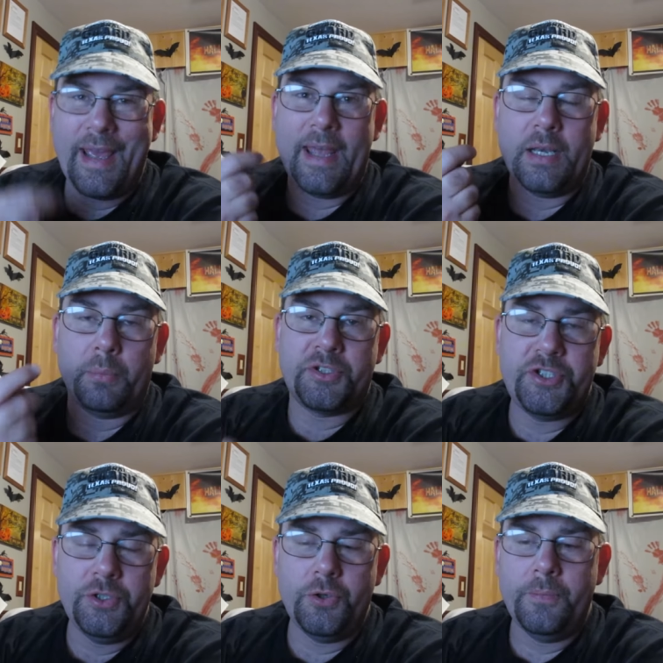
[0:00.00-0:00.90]
And number
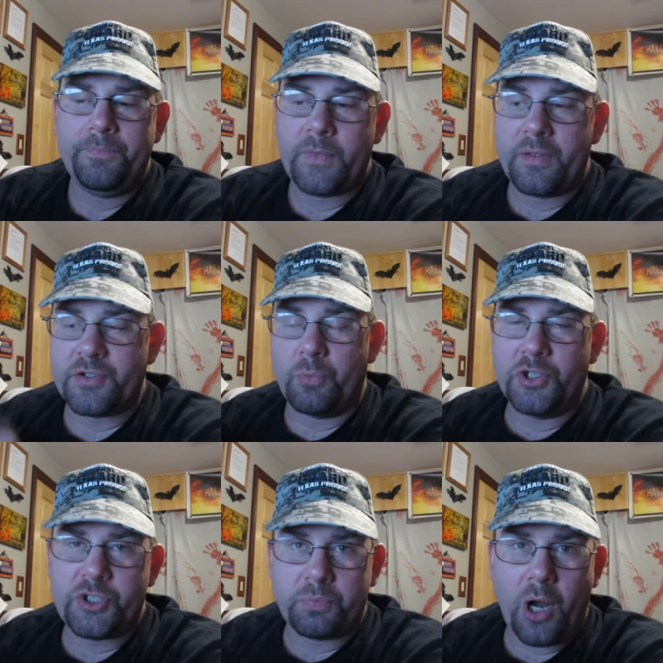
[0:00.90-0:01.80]
two, there's a
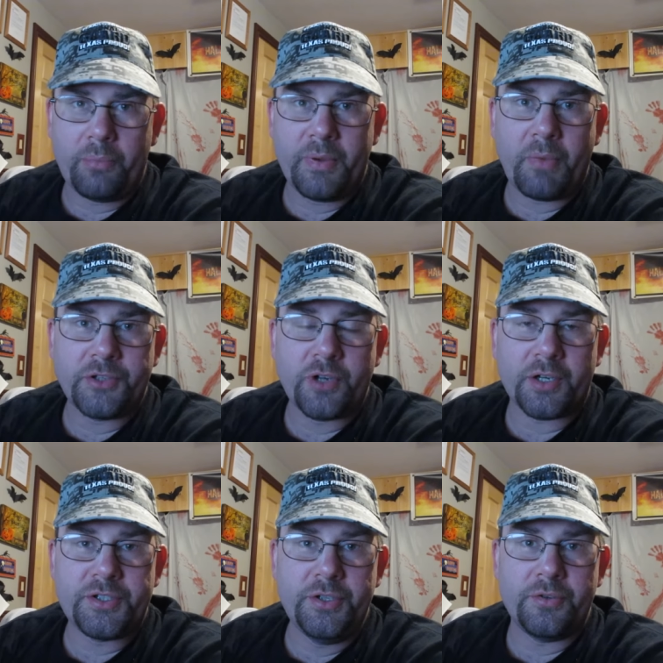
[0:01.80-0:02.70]
moisture problem in my
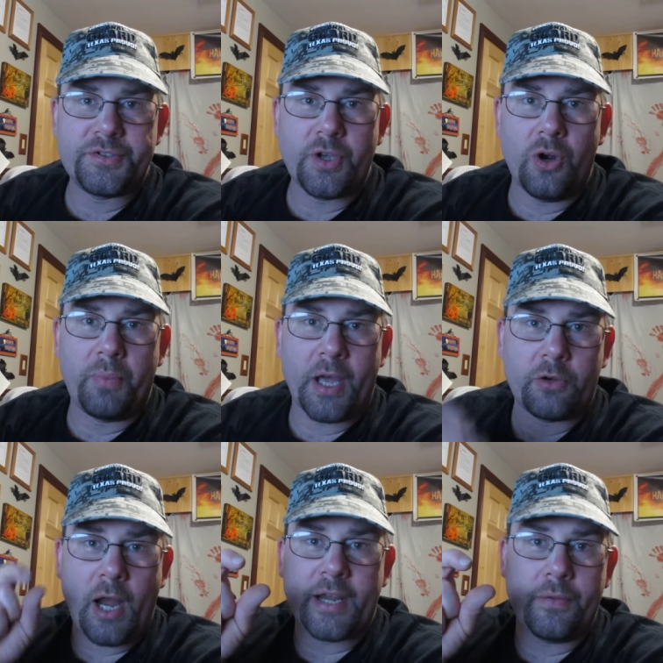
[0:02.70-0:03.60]
truck too. So by
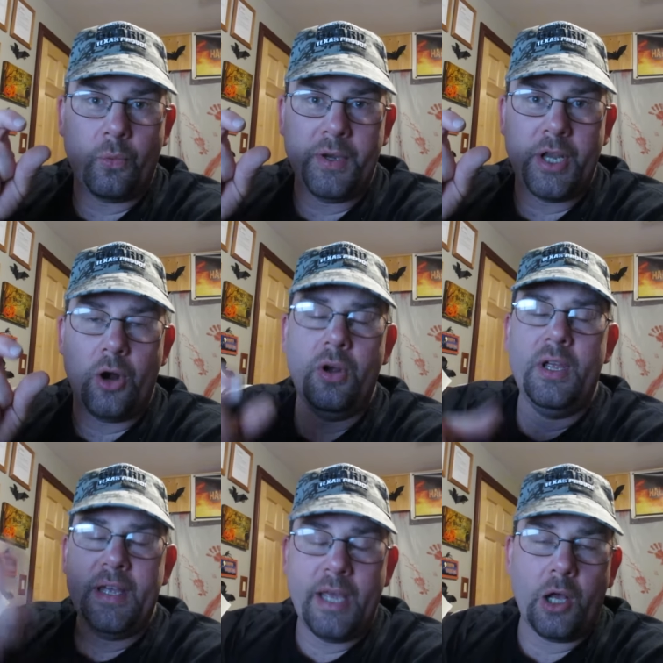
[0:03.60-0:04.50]
cracking the window,
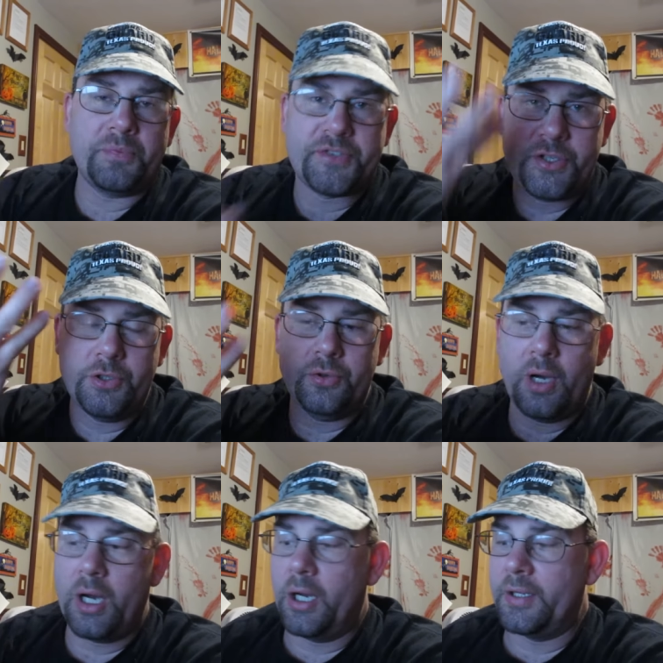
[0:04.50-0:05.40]
it helps to
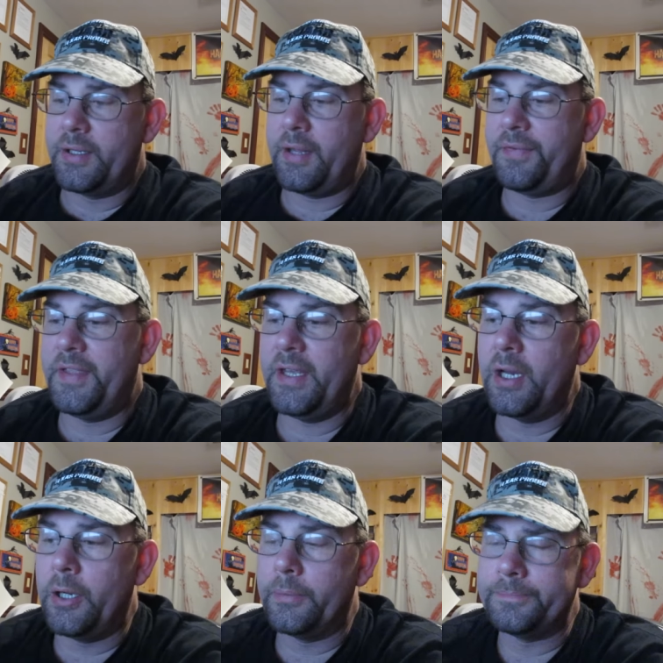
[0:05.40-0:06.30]
uh, get the
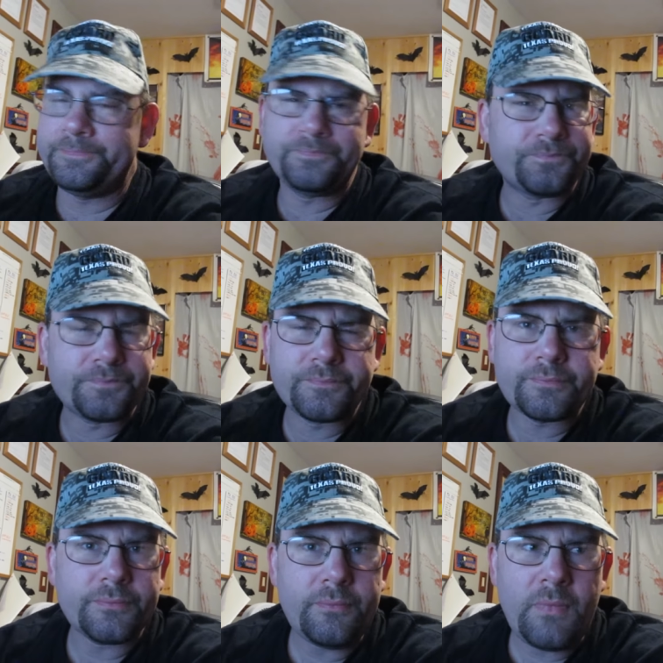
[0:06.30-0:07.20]
um,
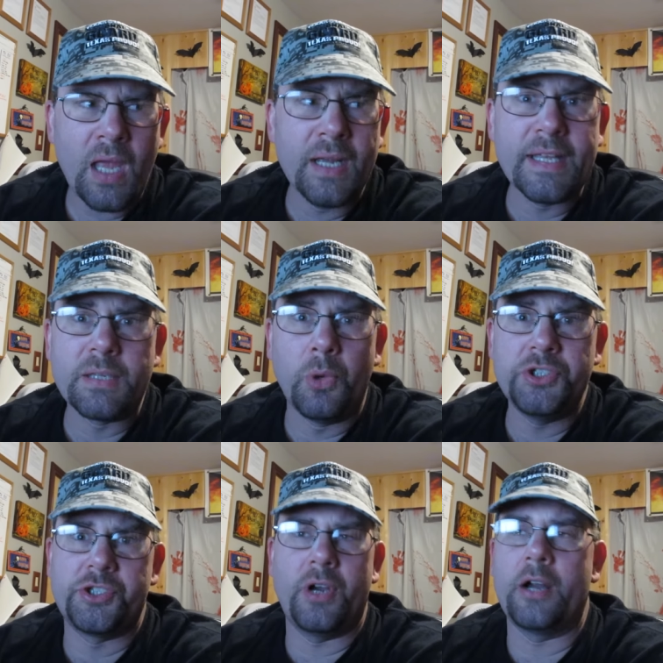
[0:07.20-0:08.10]
get the
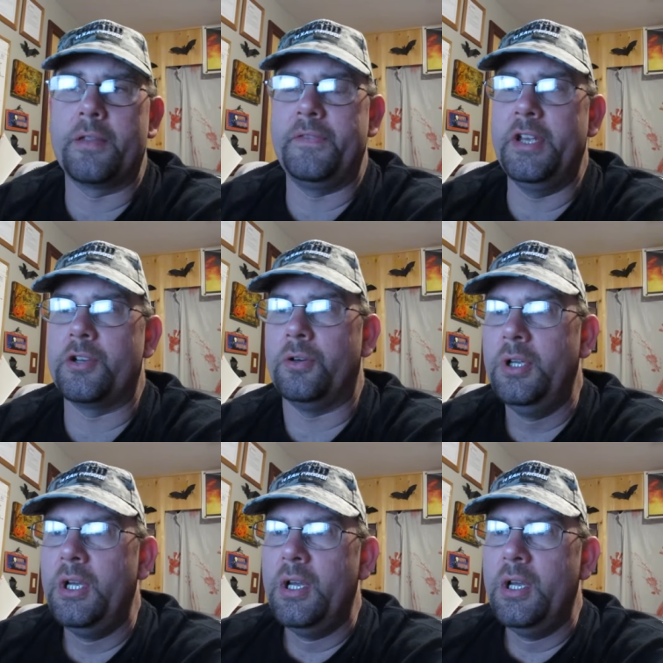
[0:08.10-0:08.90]
moisture out of the vehicle.